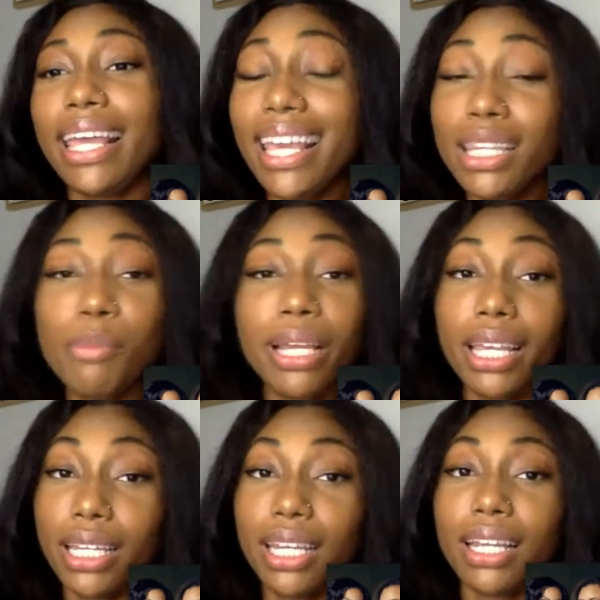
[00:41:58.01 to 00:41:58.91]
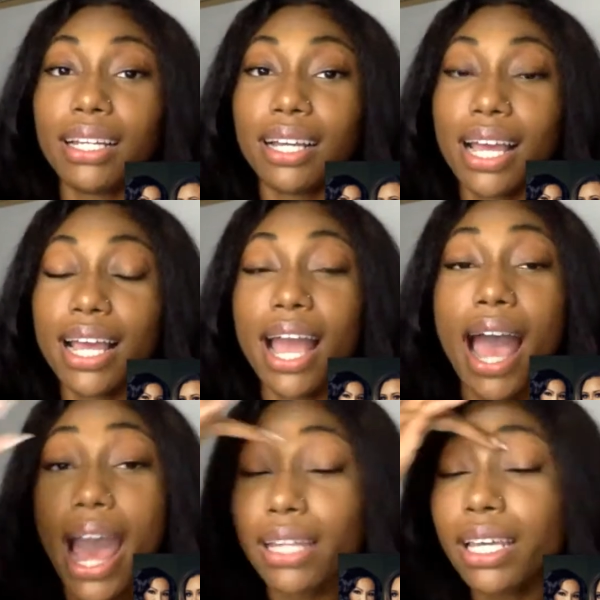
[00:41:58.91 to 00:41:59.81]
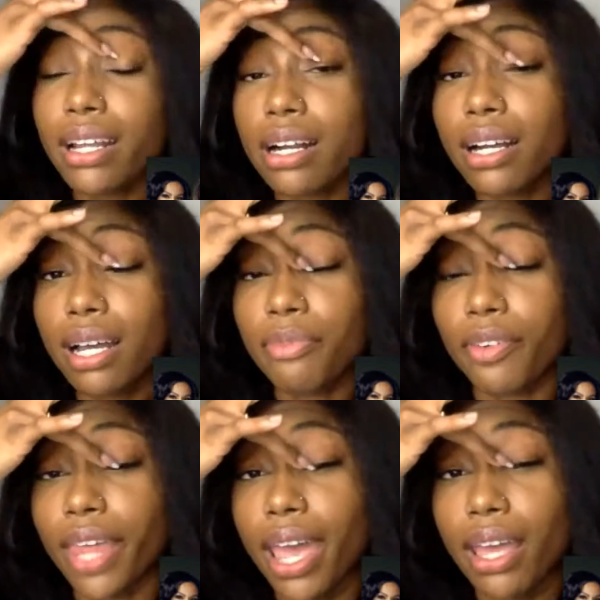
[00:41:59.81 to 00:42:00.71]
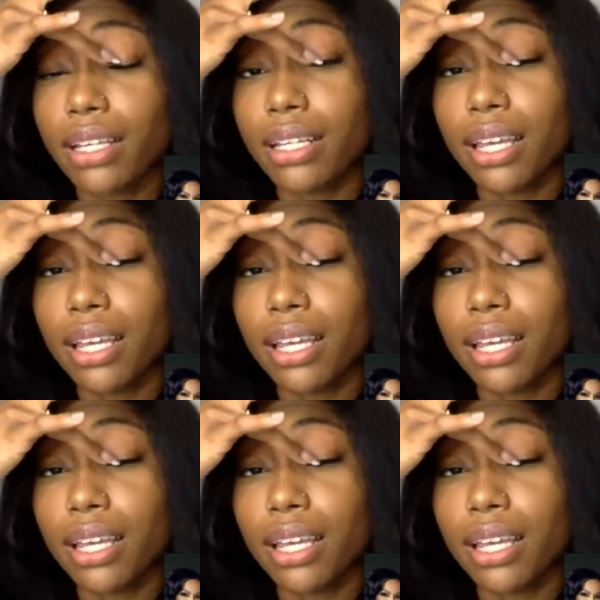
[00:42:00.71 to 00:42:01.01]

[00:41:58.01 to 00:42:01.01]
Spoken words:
In the beginning, I lit her up for that.